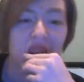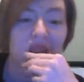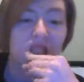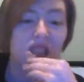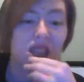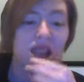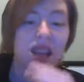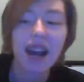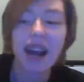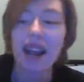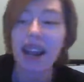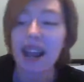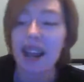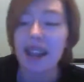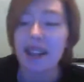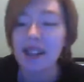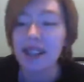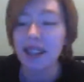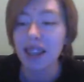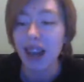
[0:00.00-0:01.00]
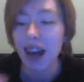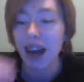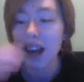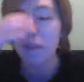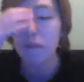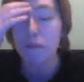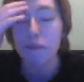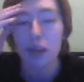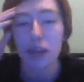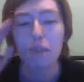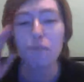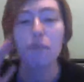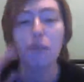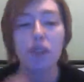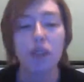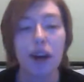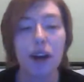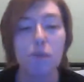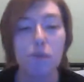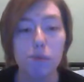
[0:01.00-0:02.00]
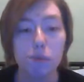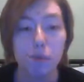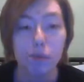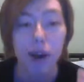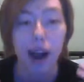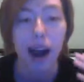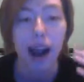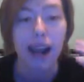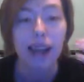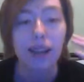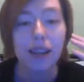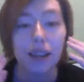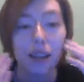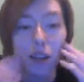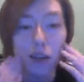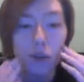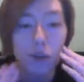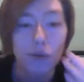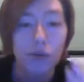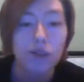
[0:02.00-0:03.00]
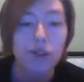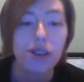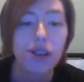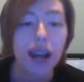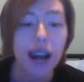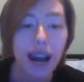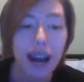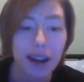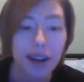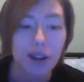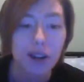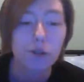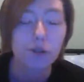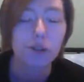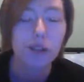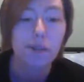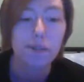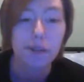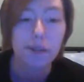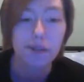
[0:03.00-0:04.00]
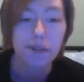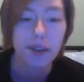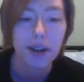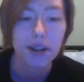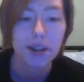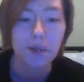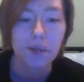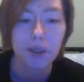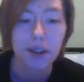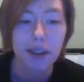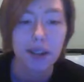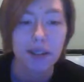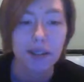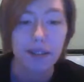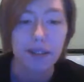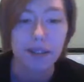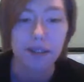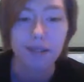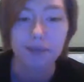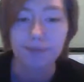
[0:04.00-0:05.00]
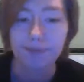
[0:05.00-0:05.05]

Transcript: It's like, I had a lot of people that I used to actually be friends with.